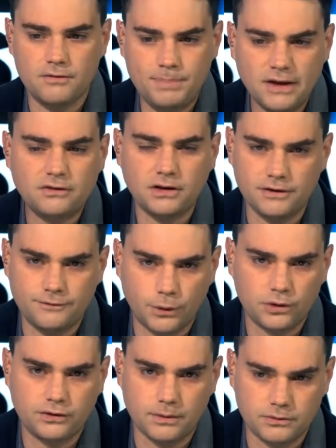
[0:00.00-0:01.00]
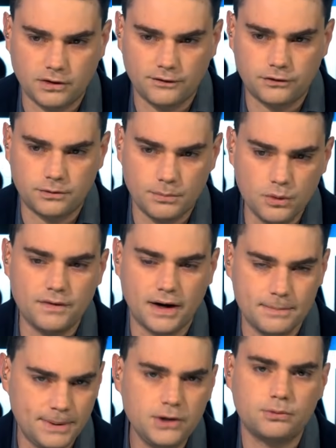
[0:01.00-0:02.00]
they've basically forced themselves to move
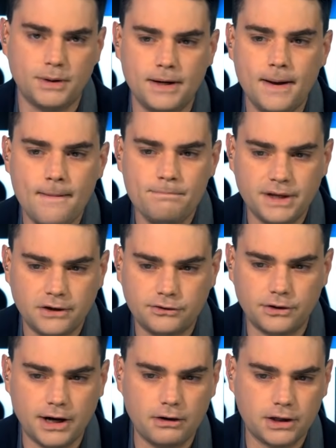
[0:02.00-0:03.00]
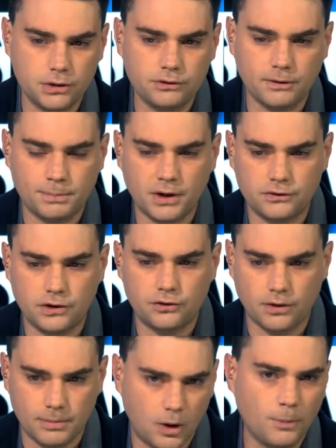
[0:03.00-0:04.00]
on impeachment because they're now accusing President
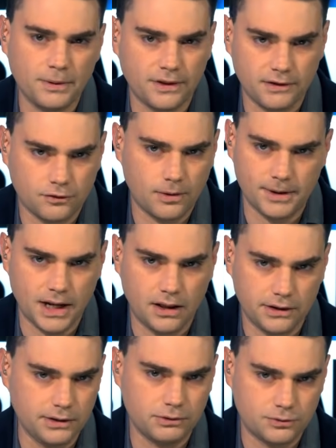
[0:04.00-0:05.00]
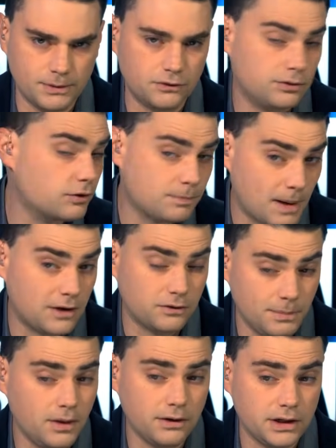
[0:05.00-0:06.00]
Trump openly of criminality, which means the
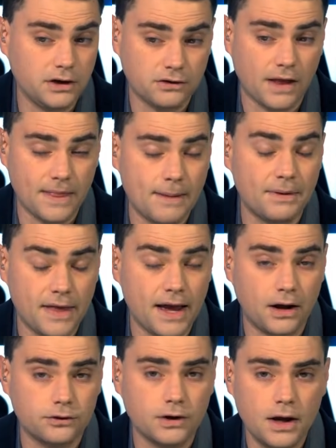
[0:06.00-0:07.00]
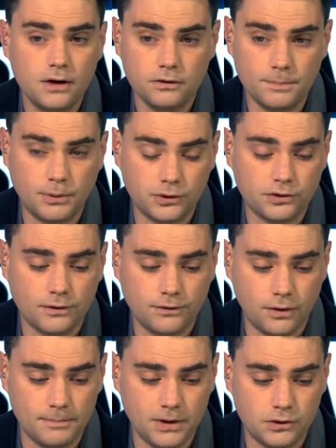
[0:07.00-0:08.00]
responsibility is on them in the House to push
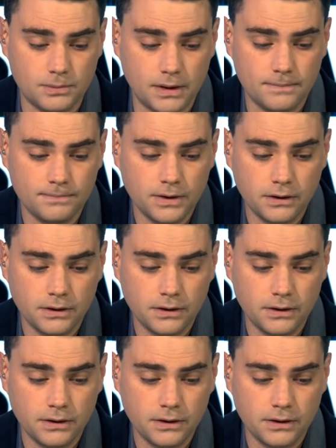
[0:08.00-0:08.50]
for impeachment.